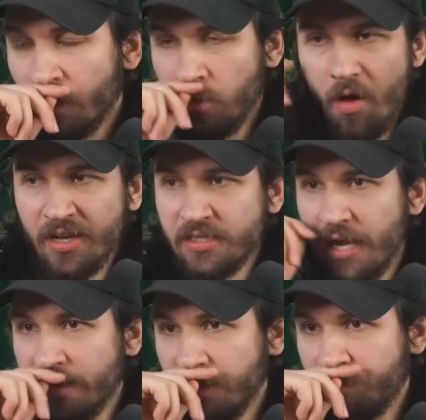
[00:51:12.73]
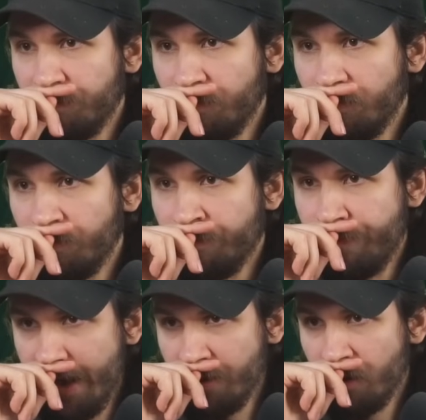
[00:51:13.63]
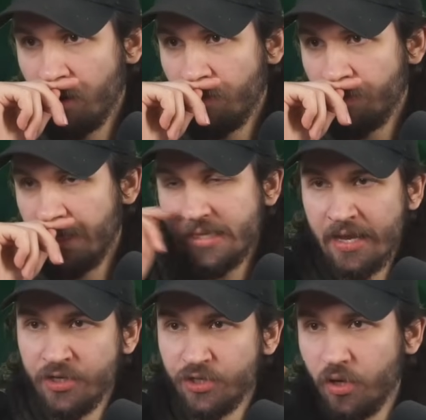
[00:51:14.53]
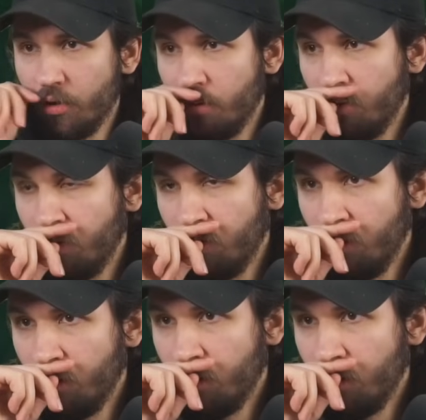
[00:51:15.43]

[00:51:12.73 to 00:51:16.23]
Log is, I think, better because I can just go